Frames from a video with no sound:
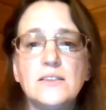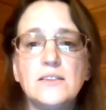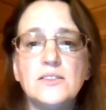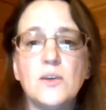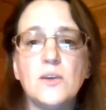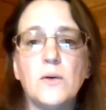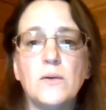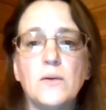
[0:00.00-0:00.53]
Mm-hmm.
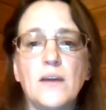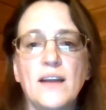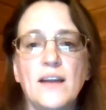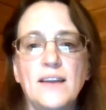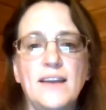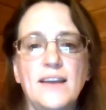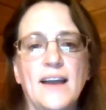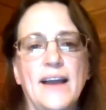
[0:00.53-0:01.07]
So
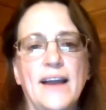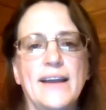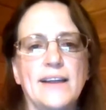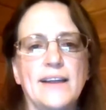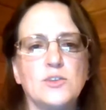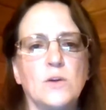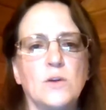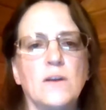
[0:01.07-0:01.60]
yeah, I
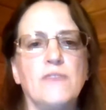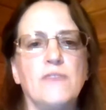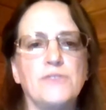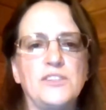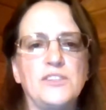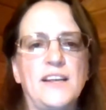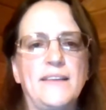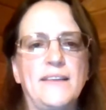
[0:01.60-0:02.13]
got told off
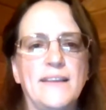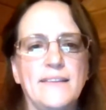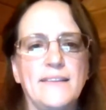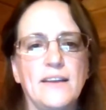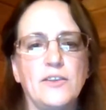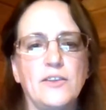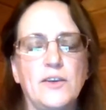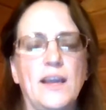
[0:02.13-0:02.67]
for saying that
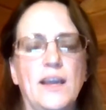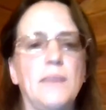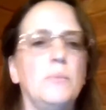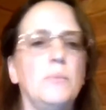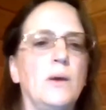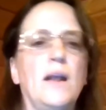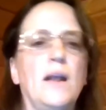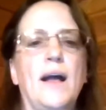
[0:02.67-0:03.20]
the other day,
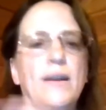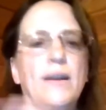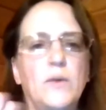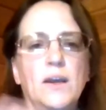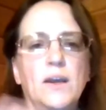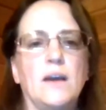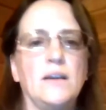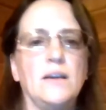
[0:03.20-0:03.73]
but I
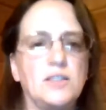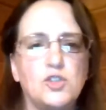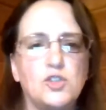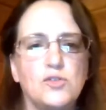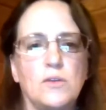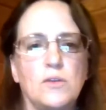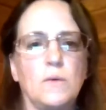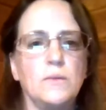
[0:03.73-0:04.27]
don't care. It's
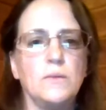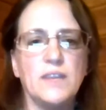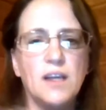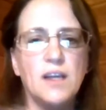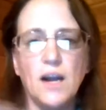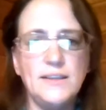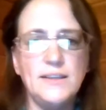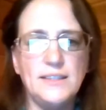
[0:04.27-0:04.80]
true. The
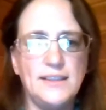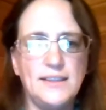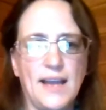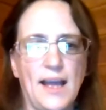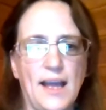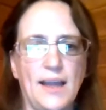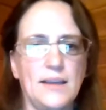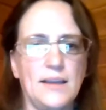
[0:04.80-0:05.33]
gun did
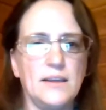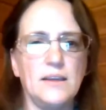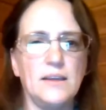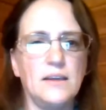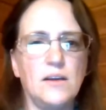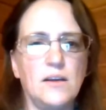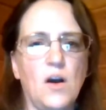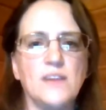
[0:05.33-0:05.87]
not
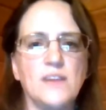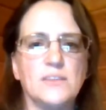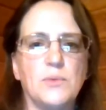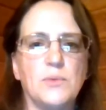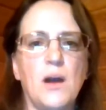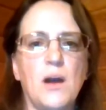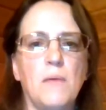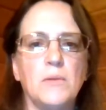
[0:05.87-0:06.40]
cause the
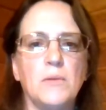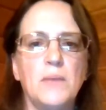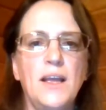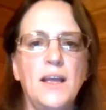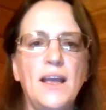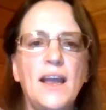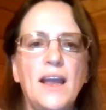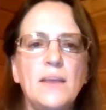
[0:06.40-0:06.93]
problem.
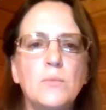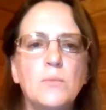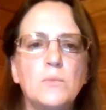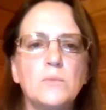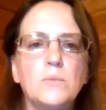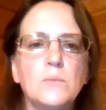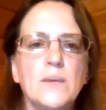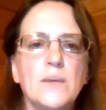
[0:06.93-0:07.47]

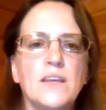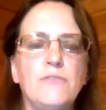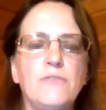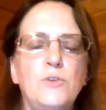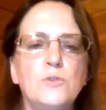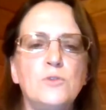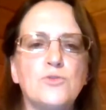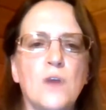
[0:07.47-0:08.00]
And like if
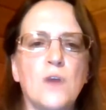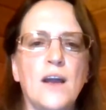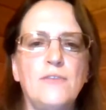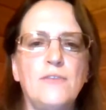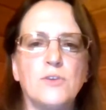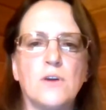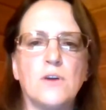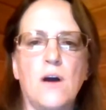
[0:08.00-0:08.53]
you
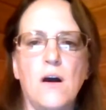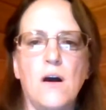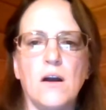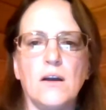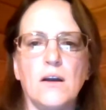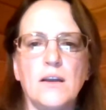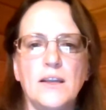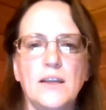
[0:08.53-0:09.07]
drive your
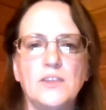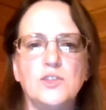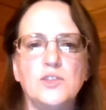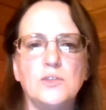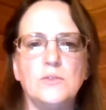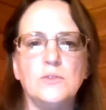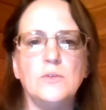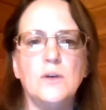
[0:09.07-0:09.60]
car
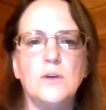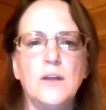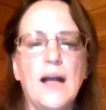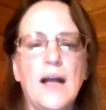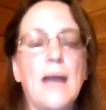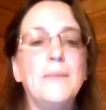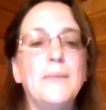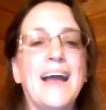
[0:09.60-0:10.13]
into,
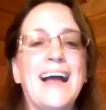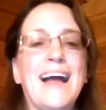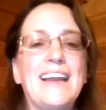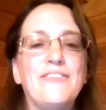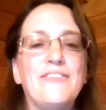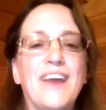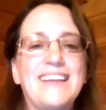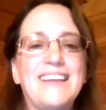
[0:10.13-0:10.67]
I'm not
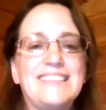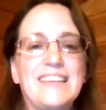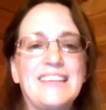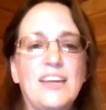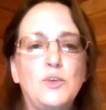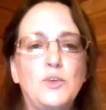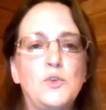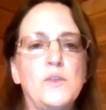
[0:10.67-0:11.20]
advising
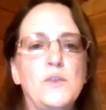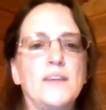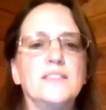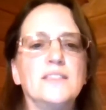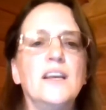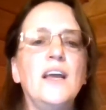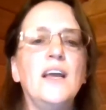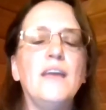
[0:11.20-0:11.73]
that you do
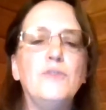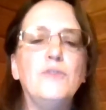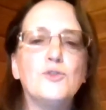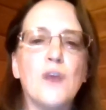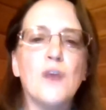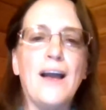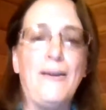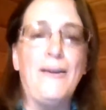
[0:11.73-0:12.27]
this. If you